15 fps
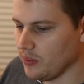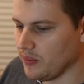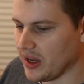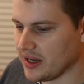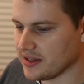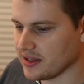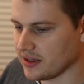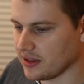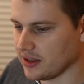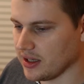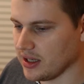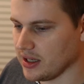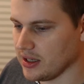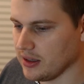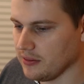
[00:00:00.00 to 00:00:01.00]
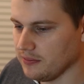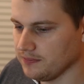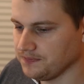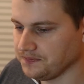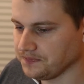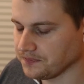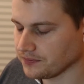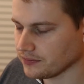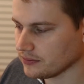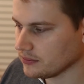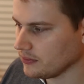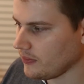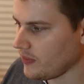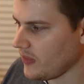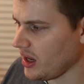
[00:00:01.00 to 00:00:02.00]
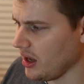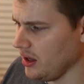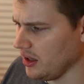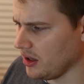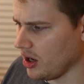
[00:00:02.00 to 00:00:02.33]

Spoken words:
Basically, it